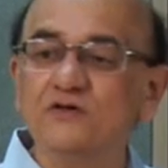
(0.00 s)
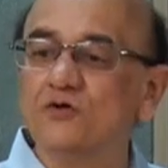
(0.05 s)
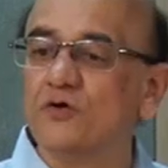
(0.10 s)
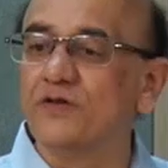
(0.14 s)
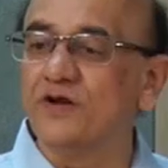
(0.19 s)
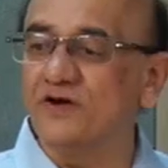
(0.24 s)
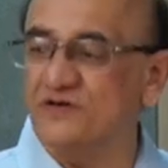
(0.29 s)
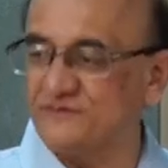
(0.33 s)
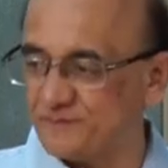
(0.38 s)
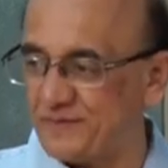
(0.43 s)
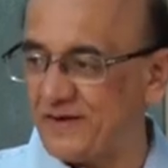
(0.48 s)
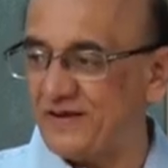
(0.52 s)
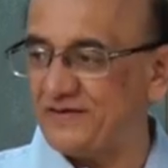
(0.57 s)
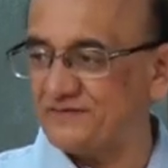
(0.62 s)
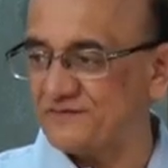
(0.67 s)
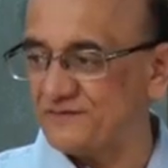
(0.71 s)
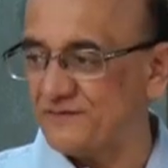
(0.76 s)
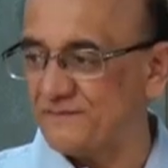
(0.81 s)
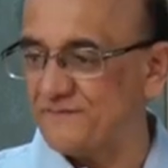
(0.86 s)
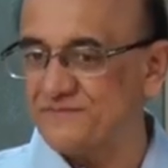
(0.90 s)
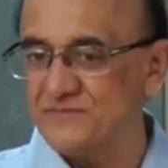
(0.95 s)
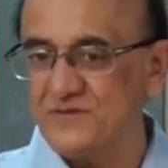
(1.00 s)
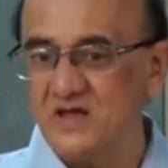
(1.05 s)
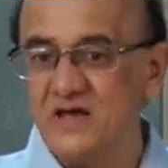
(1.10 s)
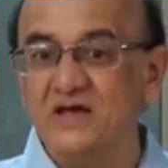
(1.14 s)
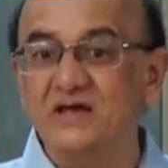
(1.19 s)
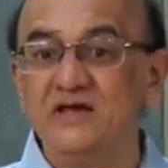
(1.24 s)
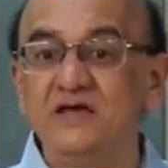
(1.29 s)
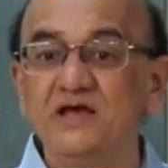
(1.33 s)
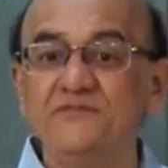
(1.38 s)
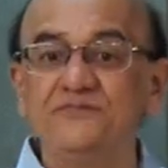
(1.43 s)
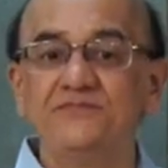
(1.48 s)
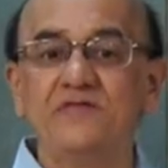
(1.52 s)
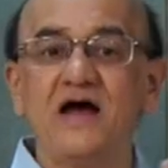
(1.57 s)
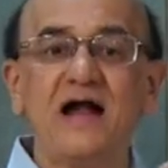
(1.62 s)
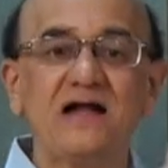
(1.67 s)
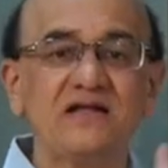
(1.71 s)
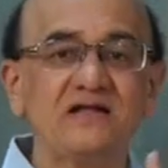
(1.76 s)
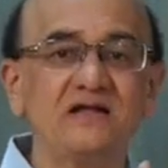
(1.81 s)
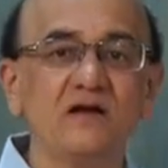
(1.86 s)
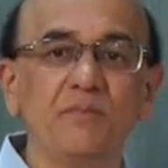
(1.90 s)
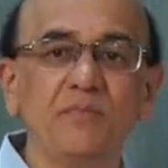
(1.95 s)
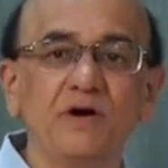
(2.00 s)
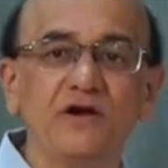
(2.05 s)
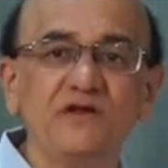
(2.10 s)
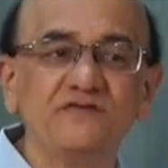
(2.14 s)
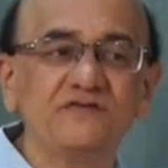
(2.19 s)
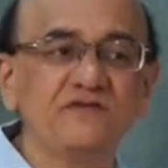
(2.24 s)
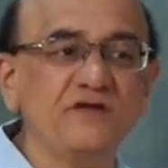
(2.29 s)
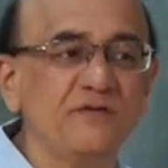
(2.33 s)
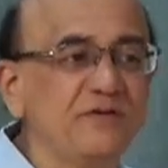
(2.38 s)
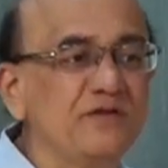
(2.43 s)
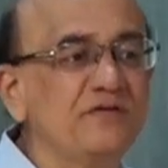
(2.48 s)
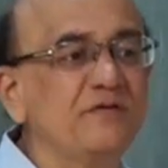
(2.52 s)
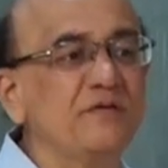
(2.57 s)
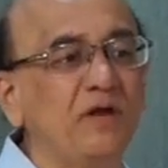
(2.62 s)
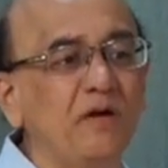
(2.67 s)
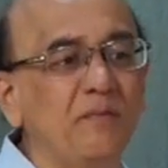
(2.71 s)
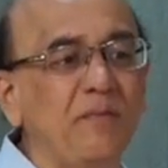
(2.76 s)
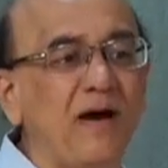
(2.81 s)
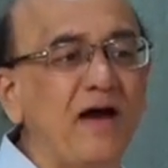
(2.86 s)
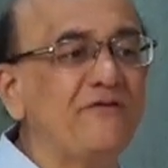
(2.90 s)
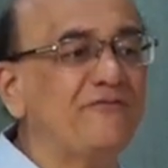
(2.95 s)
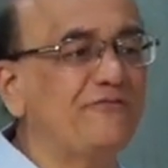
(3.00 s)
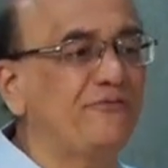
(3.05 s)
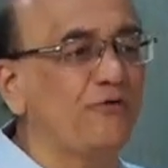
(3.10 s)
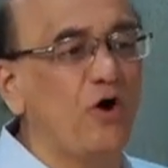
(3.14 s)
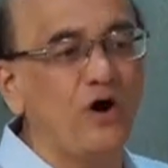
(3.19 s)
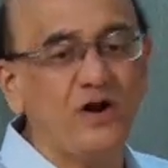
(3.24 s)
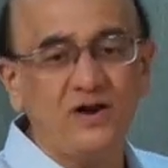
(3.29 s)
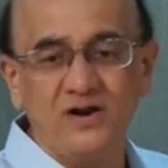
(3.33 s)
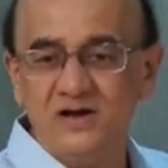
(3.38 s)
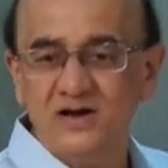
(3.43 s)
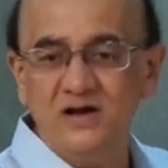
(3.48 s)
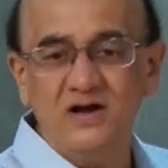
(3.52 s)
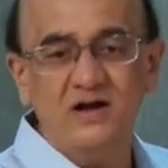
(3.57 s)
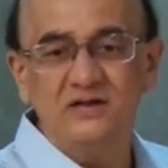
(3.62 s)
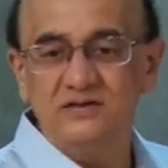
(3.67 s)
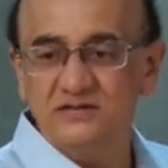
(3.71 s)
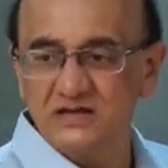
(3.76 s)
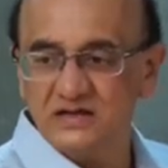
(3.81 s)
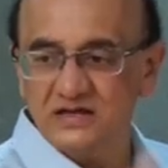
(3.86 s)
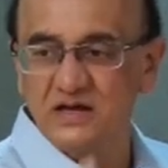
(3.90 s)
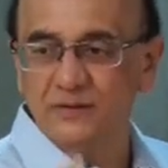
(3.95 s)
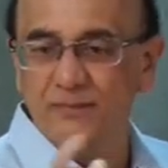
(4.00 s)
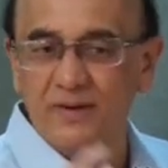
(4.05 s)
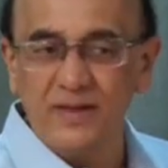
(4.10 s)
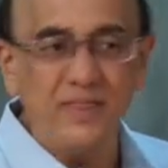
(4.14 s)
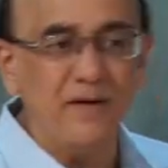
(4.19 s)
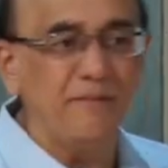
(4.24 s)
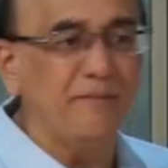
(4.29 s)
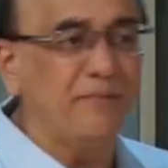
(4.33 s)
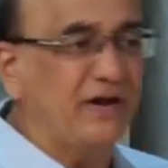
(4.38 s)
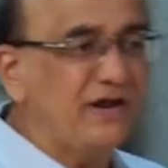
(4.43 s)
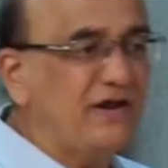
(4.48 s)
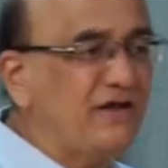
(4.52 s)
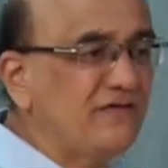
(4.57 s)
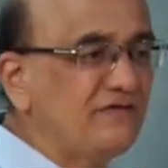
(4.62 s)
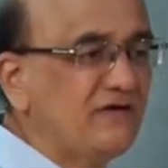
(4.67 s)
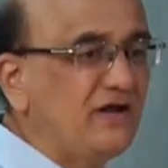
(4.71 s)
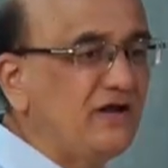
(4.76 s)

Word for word: units place. If that number is divisible by 4, the given number is